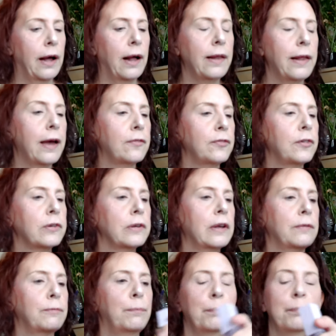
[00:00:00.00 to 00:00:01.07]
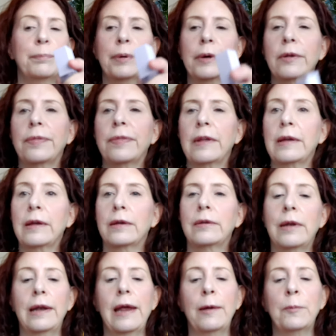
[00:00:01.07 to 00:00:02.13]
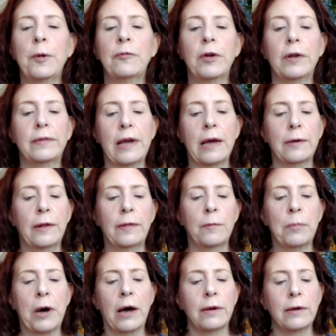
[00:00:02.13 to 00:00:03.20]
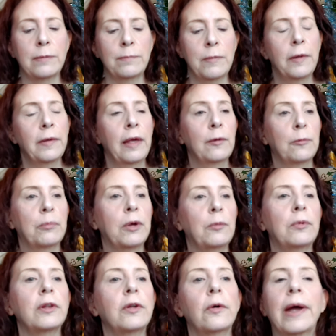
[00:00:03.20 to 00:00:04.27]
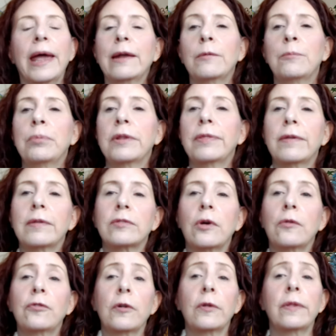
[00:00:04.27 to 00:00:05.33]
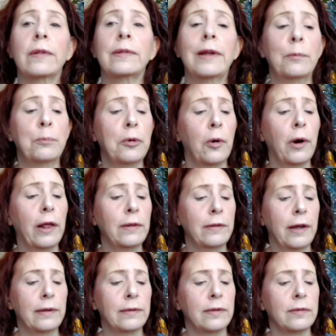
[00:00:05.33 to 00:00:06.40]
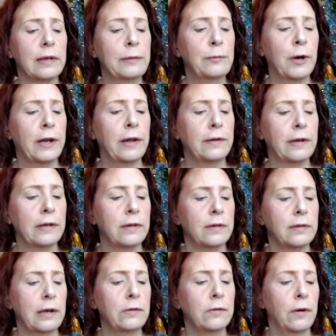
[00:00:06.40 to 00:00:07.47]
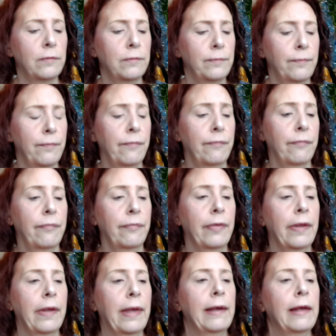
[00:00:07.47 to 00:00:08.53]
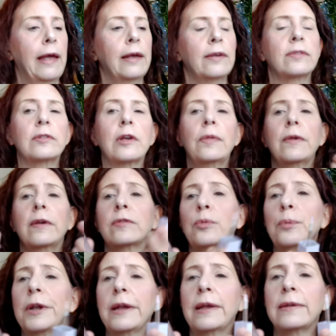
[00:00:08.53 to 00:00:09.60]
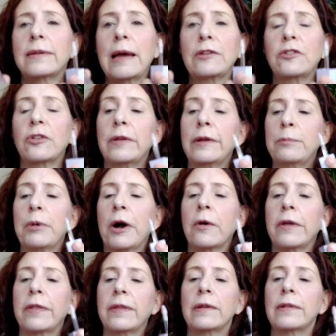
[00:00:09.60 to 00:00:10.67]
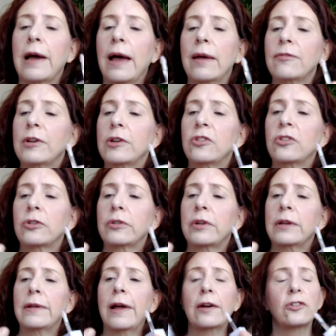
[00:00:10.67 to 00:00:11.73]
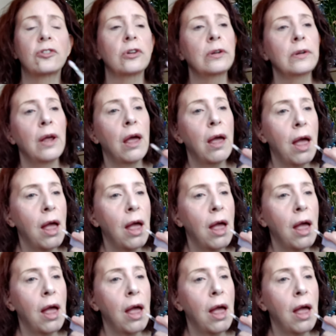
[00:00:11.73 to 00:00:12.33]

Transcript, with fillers: I'll have to put the name of it down in the bottom, but we'll go ahead and put this over the lip oil and see what it does here. So this one is actually part of the Lavish collection.